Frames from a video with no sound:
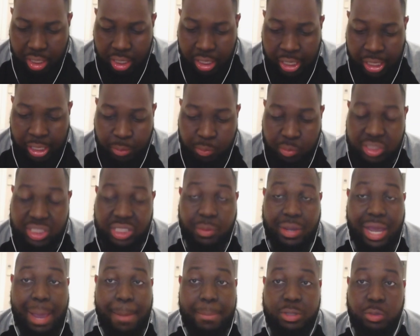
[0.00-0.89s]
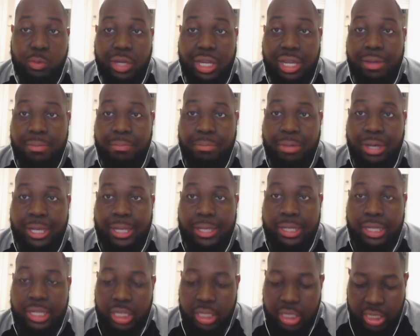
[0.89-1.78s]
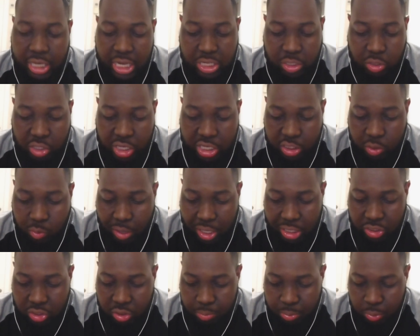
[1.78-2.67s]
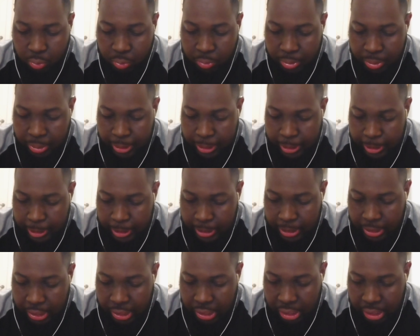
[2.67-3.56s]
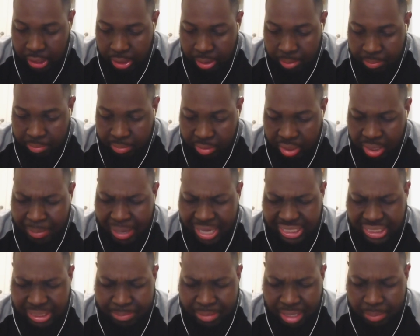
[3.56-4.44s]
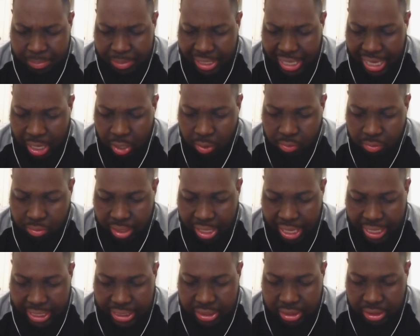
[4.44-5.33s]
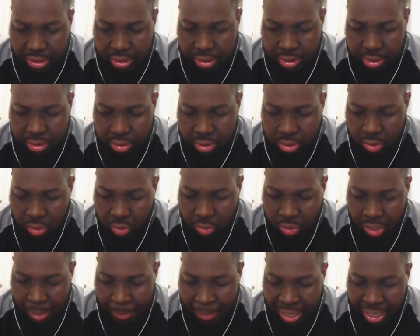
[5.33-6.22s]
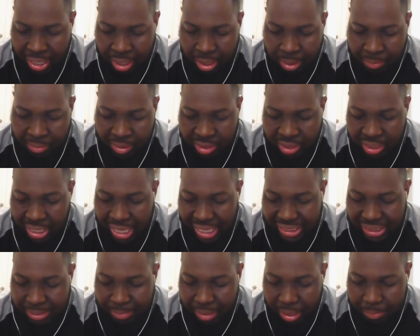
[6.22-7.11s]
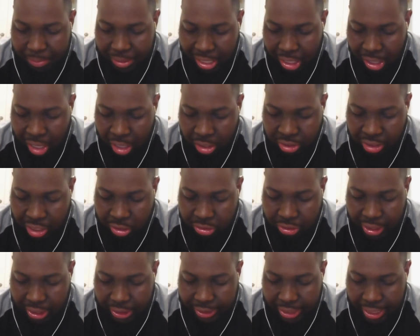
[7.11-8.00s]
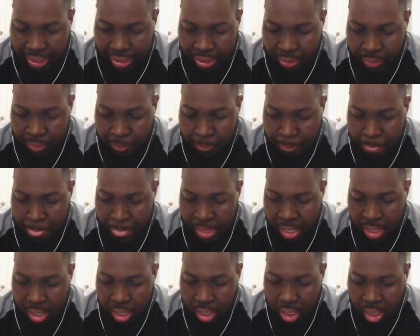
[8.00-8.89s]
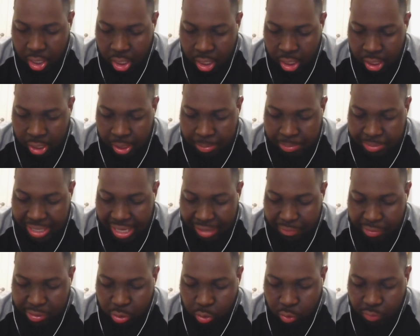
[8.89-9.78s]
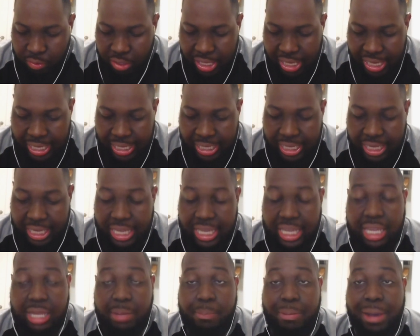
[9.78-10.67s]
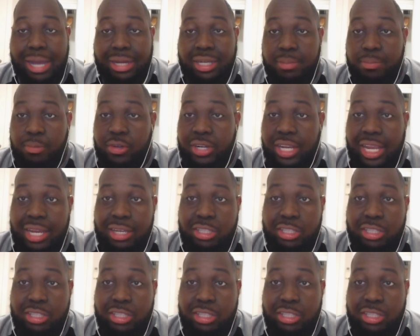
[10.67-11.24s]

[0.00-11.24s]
we'll see what happens with him, but he's questionable. He actually might be out, actually. So hold on, he actually might be. I'll check that later. Devin Duvernay, he popped up on the